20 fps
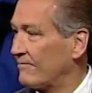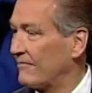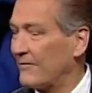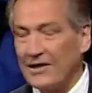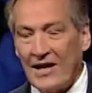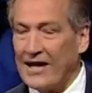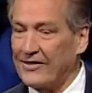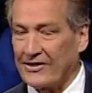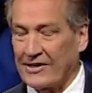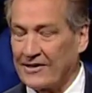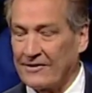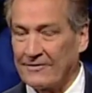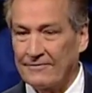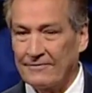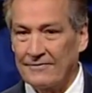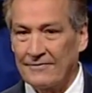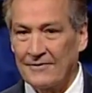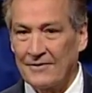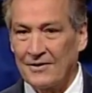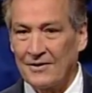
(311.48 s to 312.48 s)
Nothing.
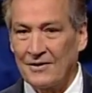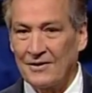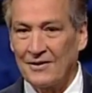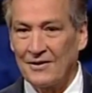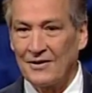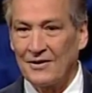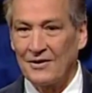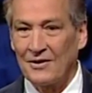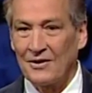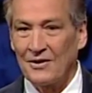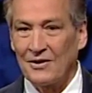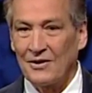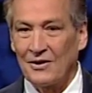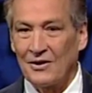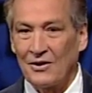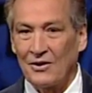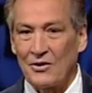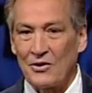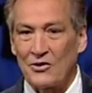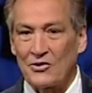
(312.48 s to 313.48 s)

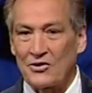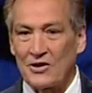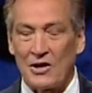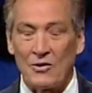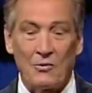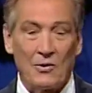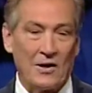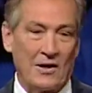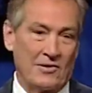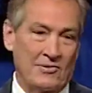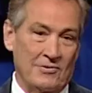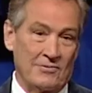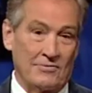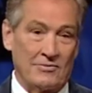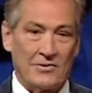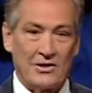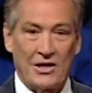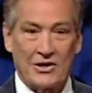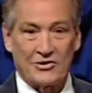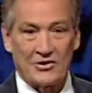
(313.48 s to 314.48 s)
Oh, you say, well,
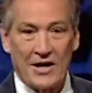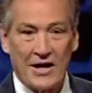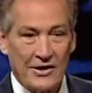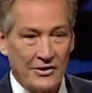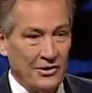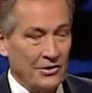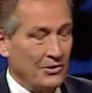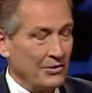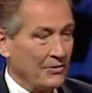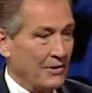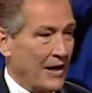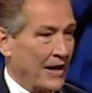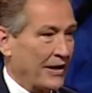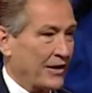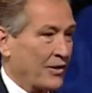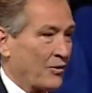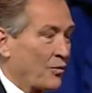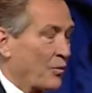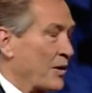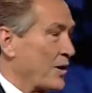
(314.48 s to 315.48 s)
yes, I do. I
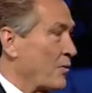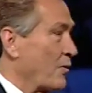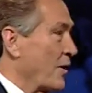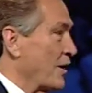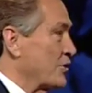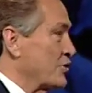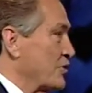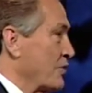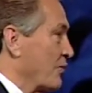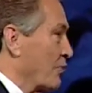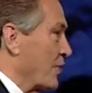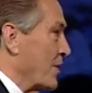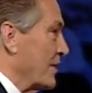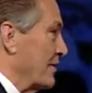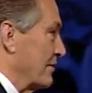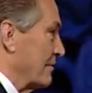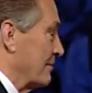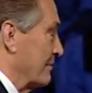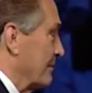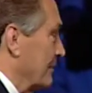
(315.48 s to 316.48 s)
could read what you've
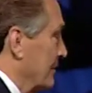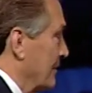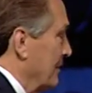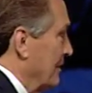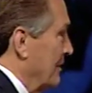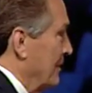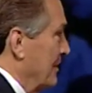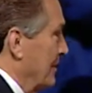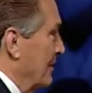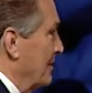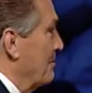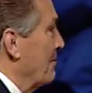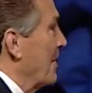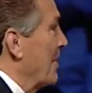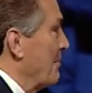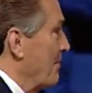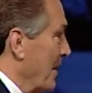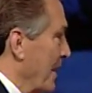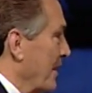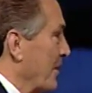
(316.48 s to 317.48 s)
written.
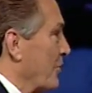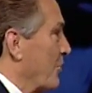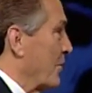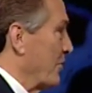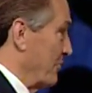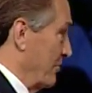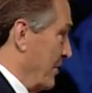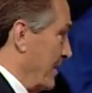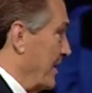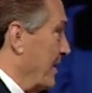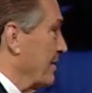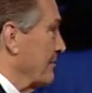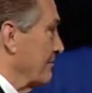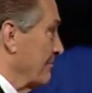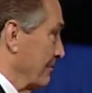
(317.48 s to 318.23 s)
My body wrote that.